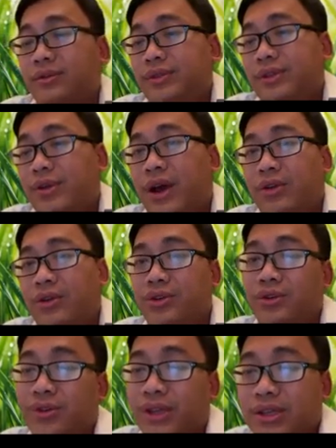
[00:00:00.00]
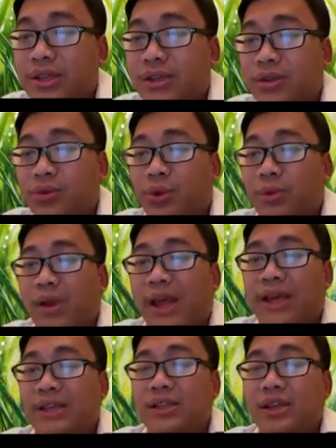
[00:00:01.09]
So how do you do this? You
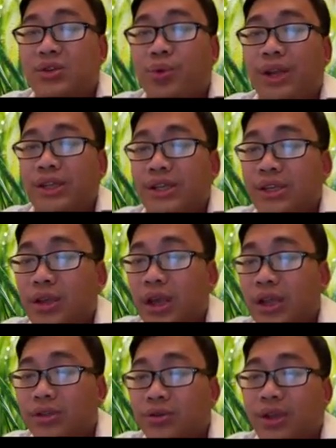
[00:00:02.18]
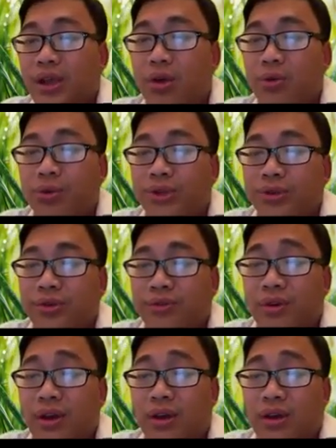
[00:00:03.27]
replace 20 into the original
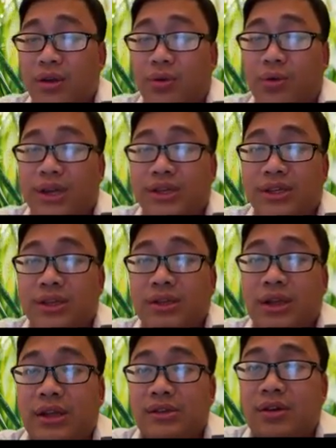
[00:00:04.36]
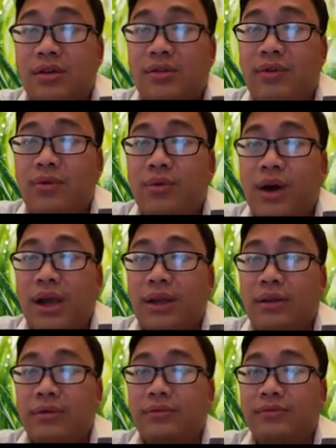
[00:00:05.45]
equation and solve for Y
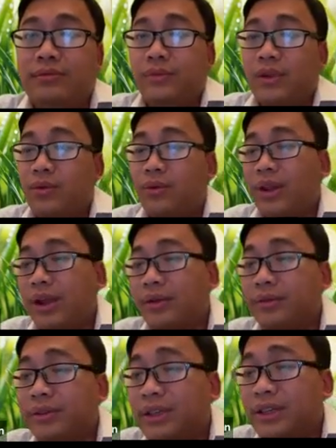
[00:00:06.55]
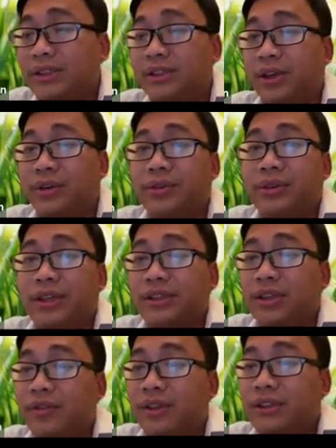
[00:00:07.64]
right there. So let's
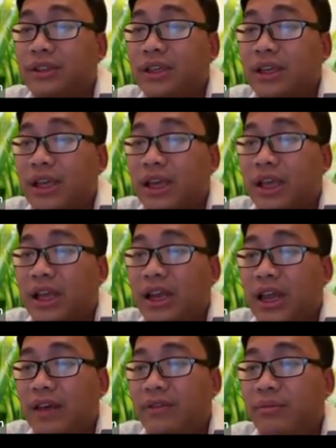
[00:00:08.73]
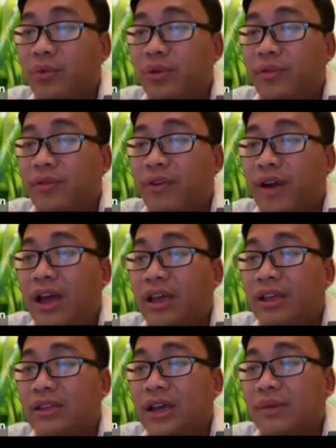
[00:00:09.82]
solve this. 11.5
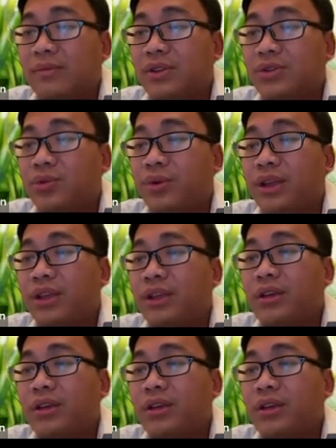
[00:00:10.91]
times 20